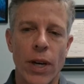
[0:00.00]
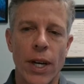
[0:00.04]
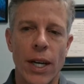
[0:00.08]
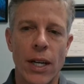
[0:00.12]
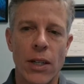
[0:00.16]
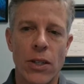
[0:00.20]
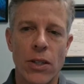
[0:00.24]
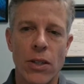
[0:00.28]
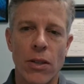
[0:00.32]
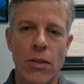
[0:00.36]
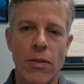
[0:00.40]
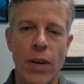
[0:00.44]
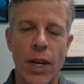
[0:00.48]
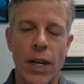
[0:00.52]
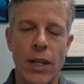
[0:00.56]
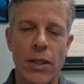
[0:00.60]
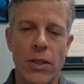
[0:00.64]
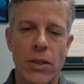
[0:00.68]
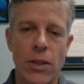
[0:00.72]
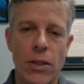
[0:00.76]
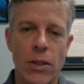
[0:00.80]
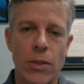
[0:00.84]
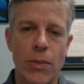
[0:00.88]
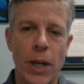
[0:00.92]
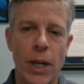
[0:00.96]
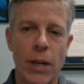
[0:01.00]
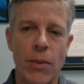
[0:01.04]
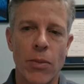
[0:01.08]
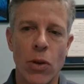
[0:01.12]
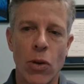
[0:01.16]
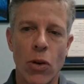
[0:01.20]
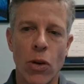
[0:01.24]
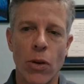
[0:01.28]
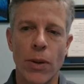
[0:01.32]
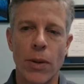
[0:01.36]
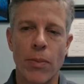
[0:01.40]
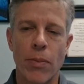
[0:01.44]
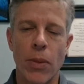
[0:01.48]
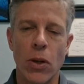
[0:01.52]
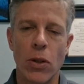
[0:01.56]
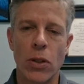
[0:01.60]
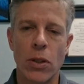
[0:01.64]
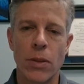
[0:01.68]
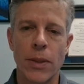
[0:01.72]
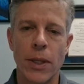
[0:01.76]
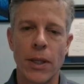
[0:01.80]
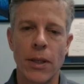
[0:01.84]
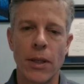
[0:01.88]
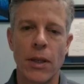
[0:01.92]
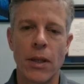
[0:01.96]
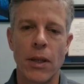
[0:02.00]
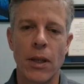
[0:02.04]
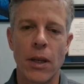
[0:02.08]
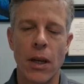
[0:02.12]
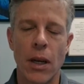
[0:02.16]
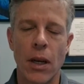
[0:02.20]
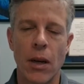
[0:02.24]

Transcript: Financial Advisors, Mike McCormick Bozeman.